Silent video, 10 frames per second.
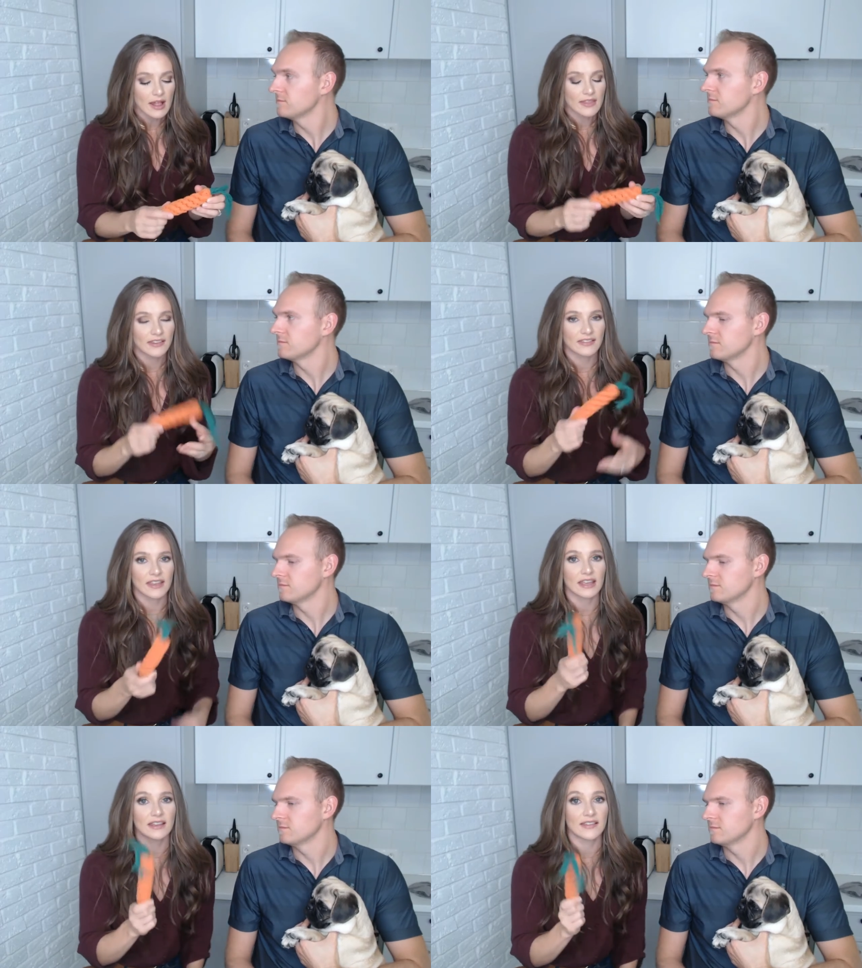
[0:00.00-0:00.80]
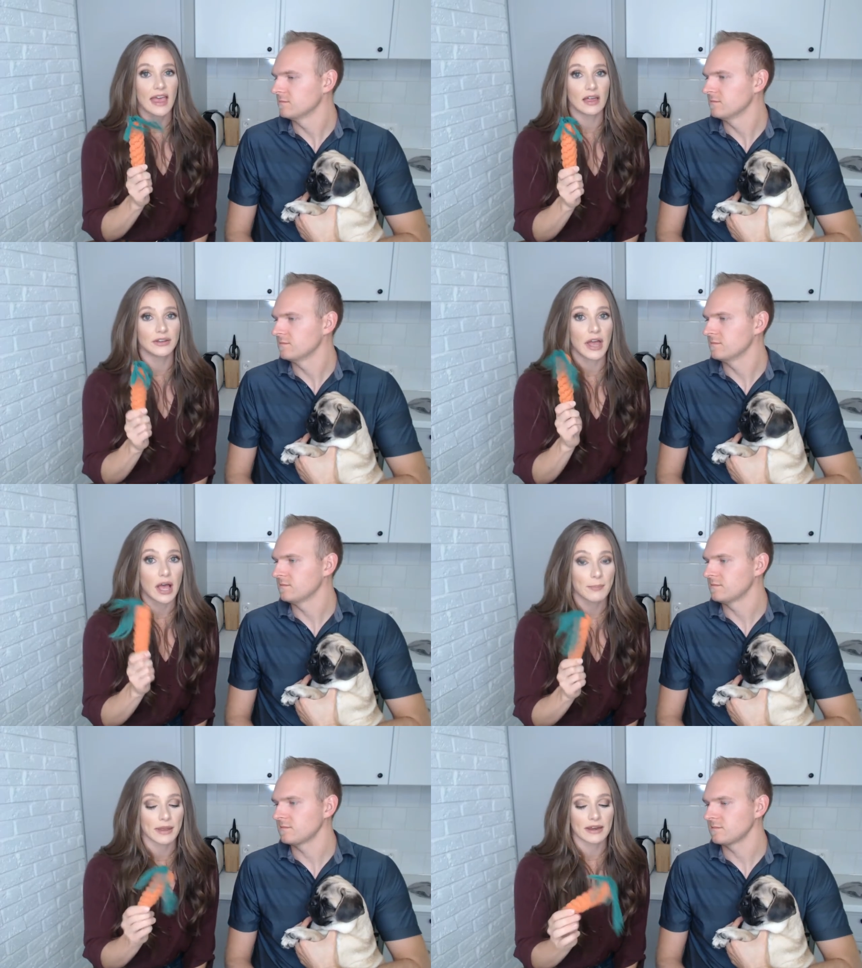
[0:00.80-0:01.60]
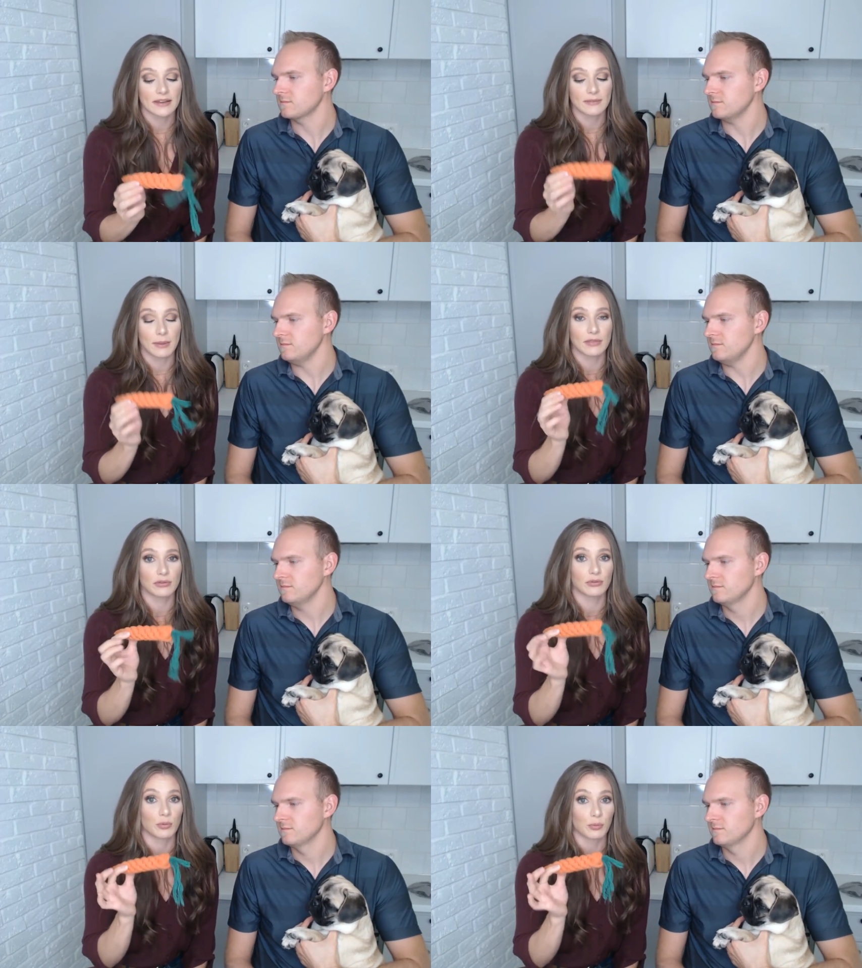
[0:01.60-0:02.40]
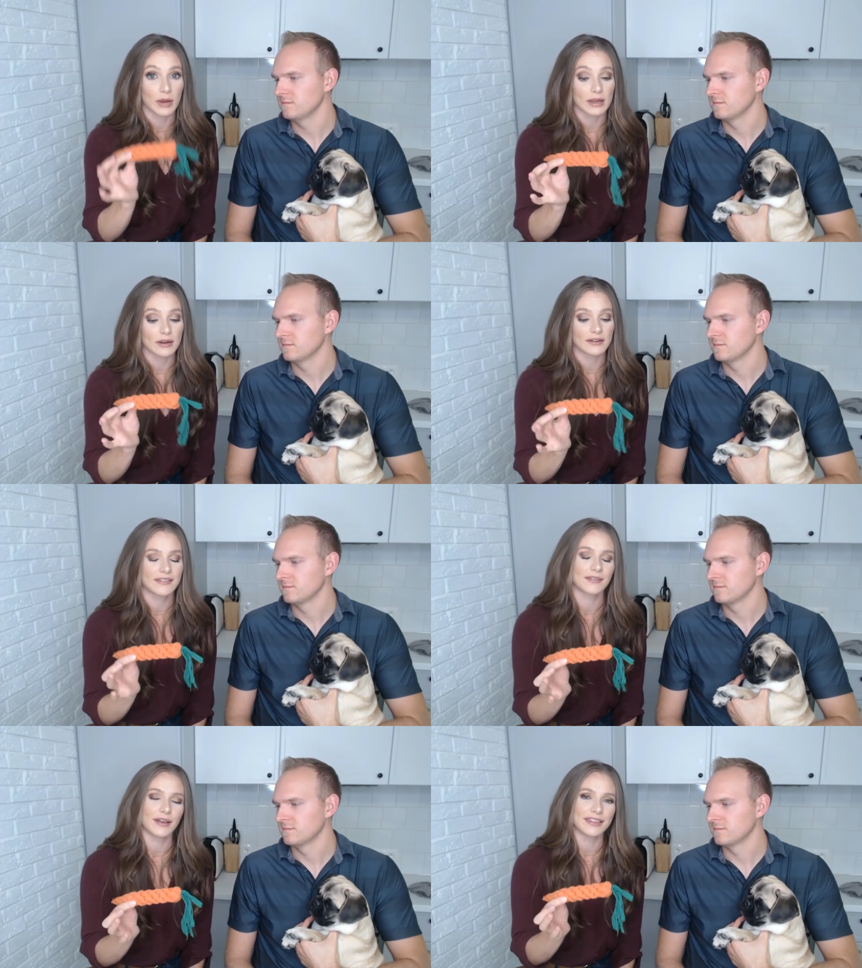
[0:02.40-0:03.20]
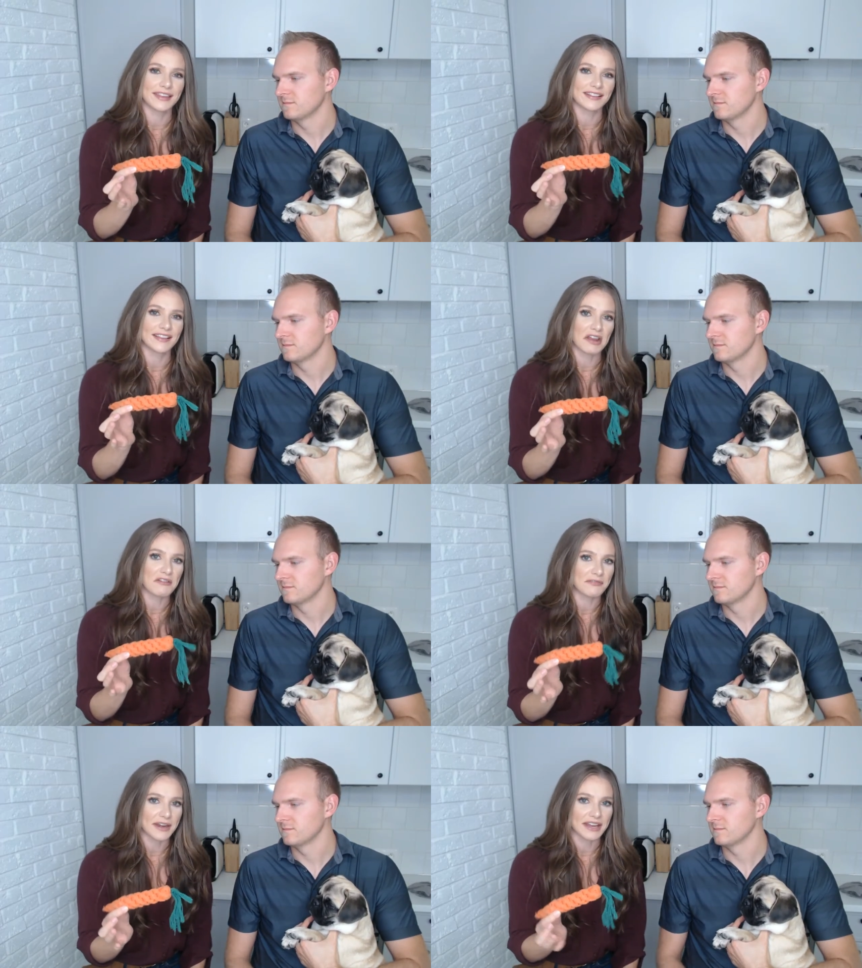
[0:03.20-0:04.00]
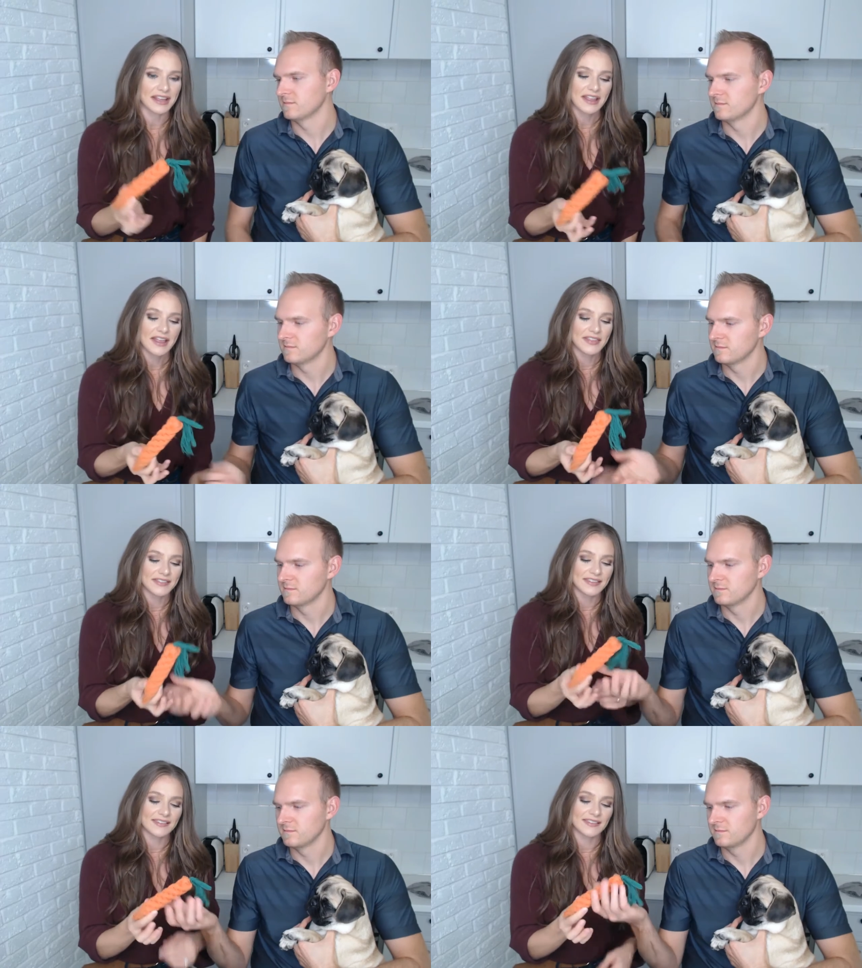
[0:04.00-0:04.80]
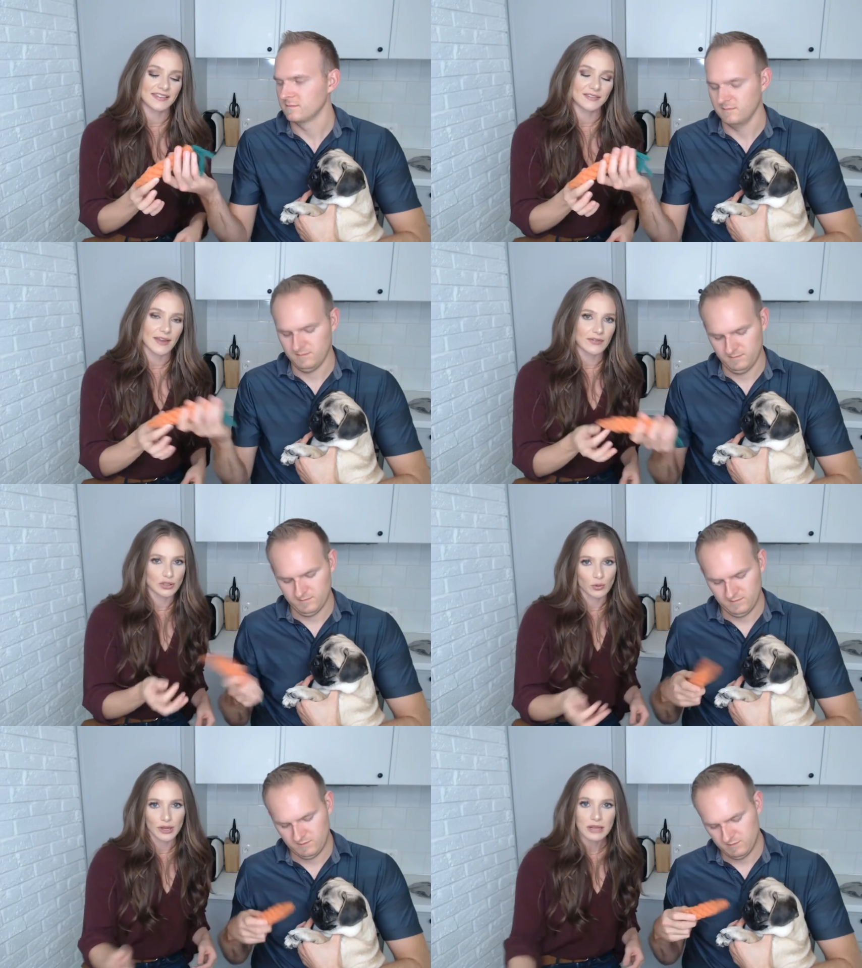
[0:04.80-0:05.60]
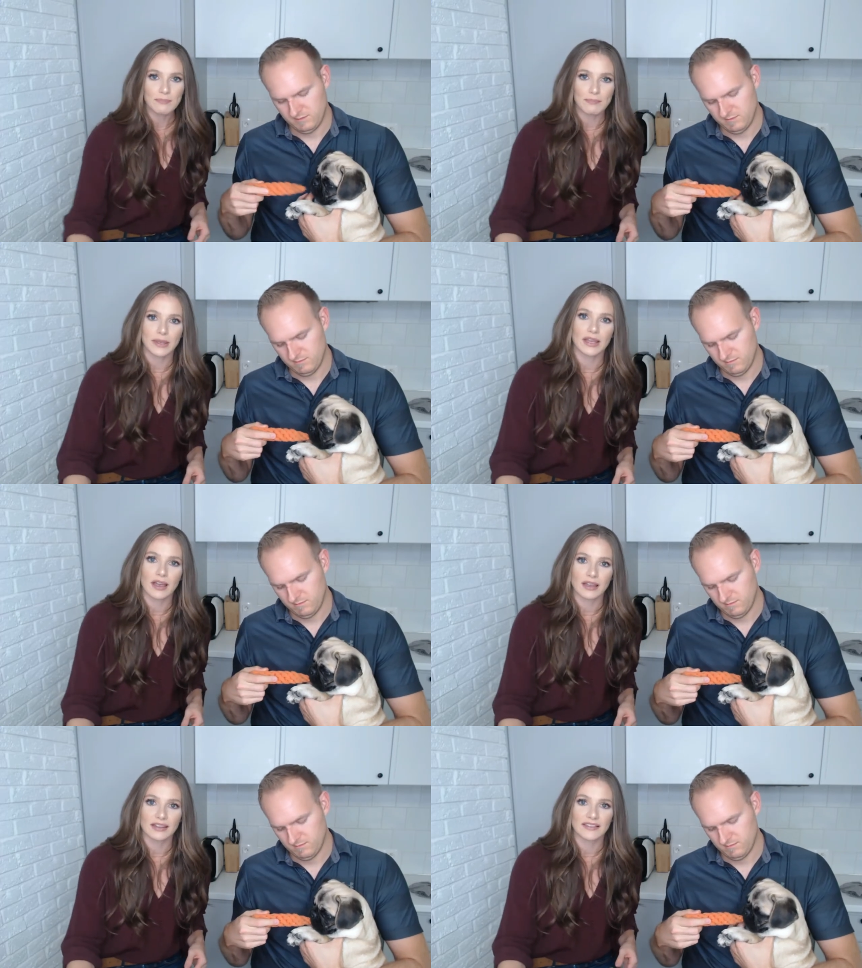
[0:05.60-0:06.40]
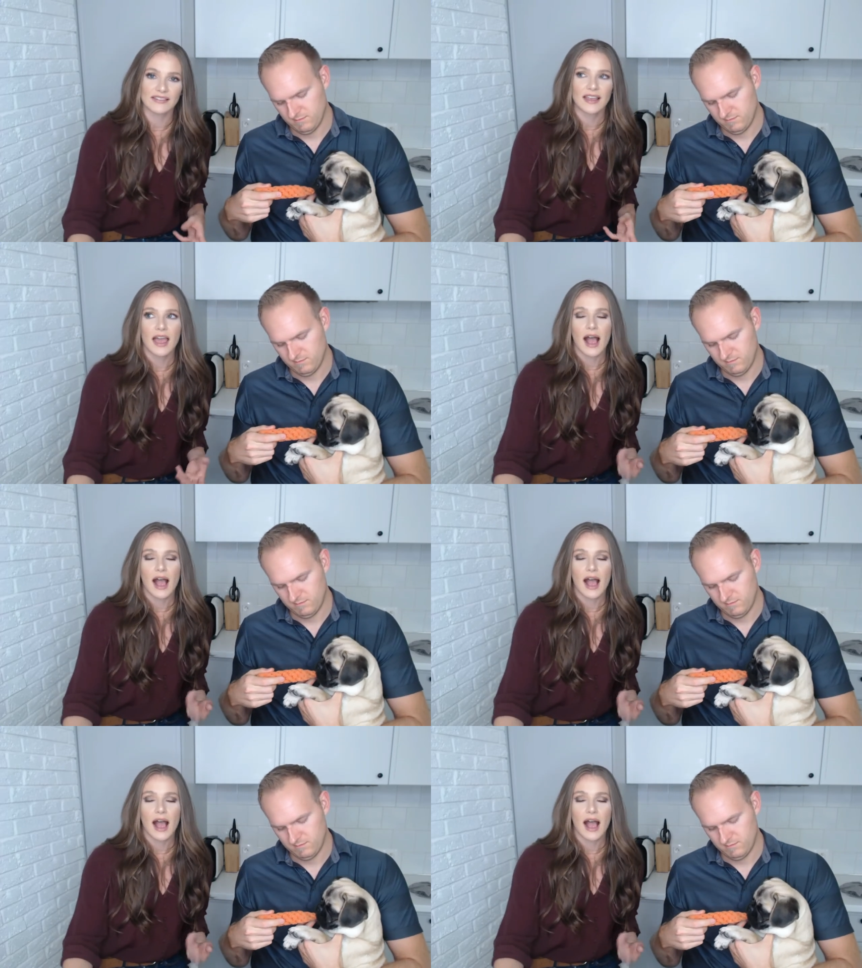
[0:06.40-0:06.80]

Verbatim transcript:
Speaker 1: This thing has held up, and it has been through the ringer. So I think it's kind of funny that this is his favorite toy because